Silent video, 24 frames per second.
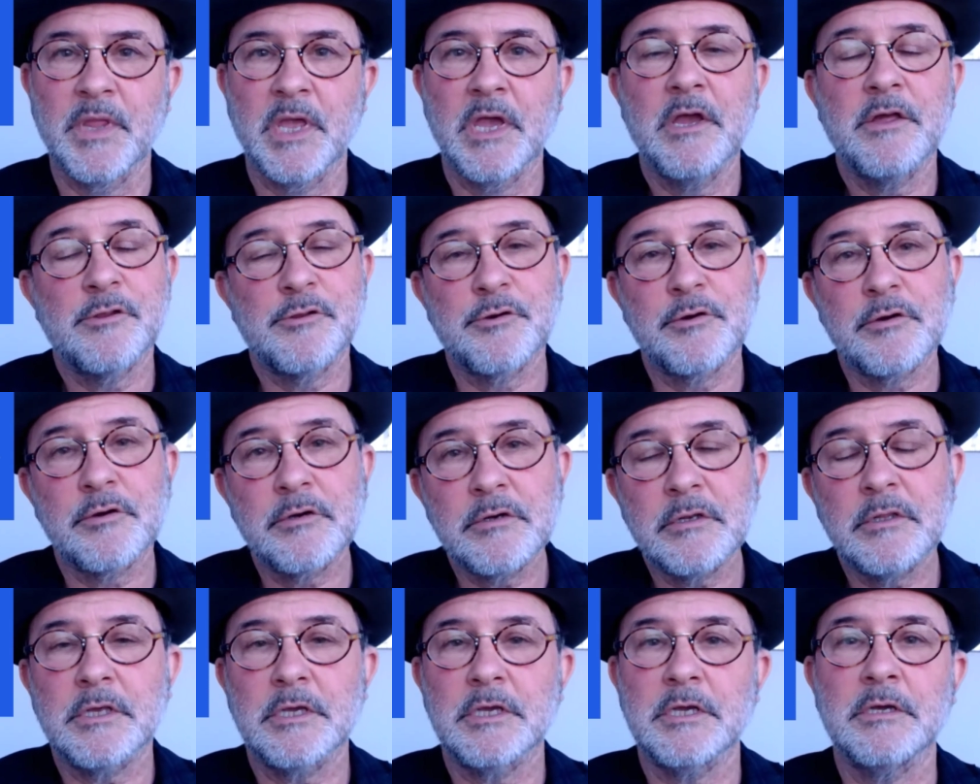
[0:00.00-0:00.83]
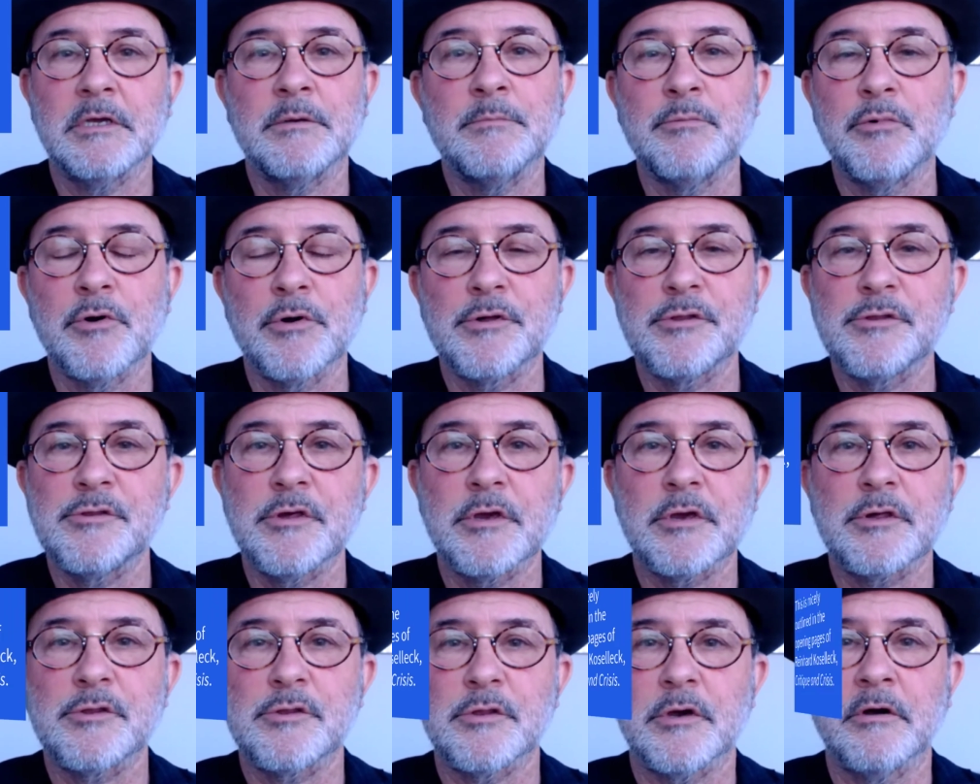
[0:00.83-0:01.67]
Certainly in Book
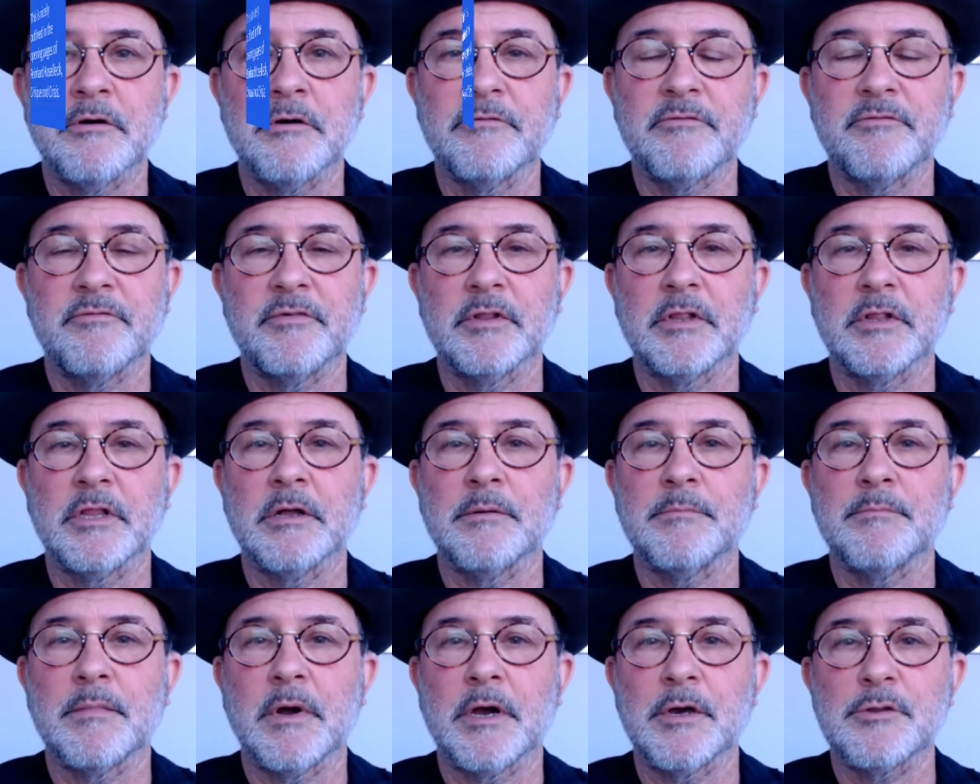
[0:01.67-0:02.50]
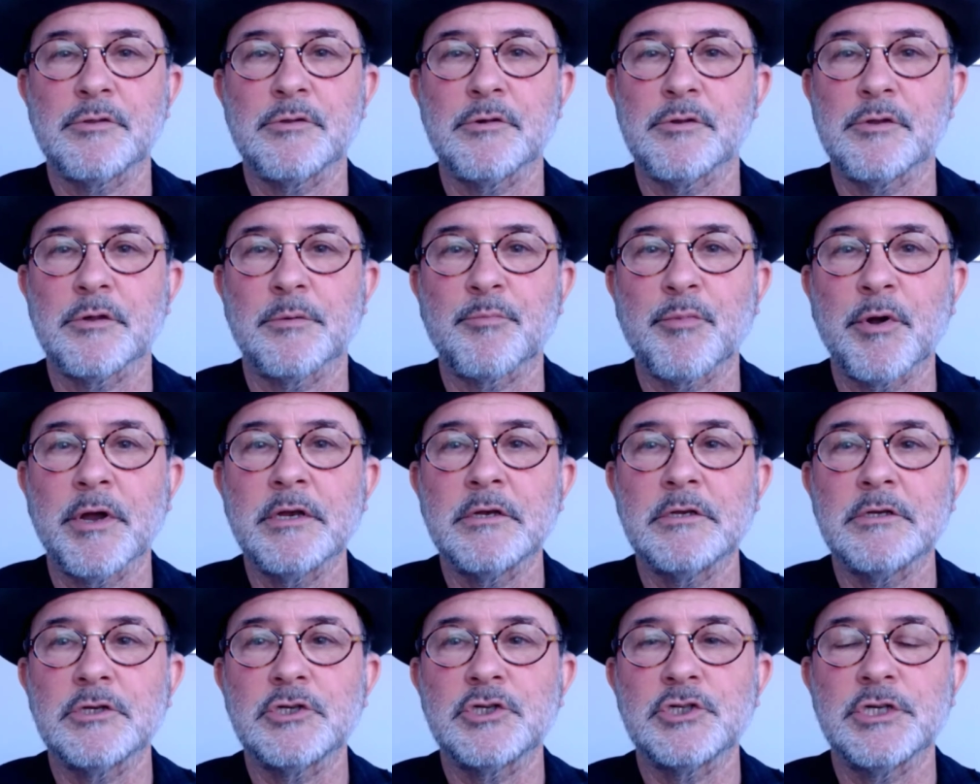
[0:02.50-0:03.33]
6 of Wilhelm Meister's
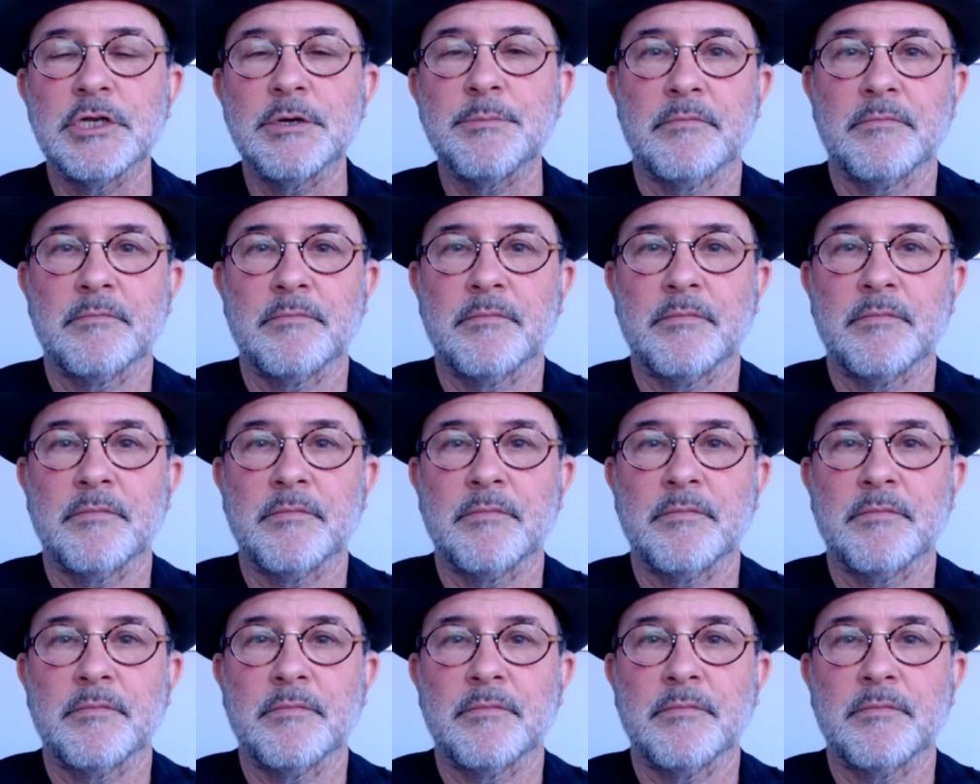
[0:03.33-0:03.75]
Apprenticeship,